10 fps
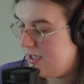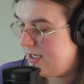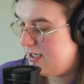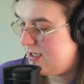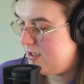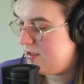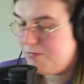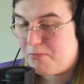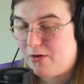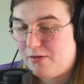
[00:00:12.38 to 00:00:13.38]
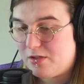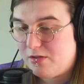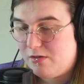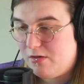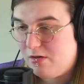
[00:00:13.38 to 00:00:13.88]
Uh, pronouns?
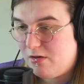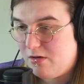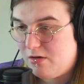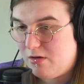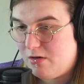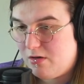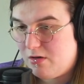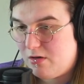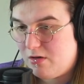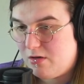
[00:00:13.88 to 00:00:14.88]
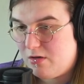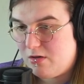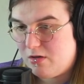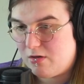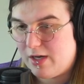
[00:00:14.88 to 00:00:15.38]
He, him.
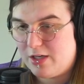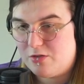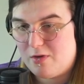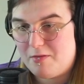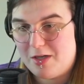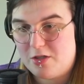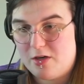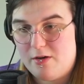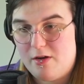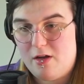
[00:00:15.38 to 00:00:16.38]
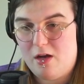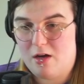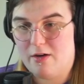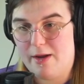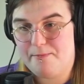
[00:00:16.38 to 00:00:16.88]
Okay, just wanted to make sure. All
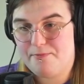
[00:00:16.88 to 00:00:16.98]
right.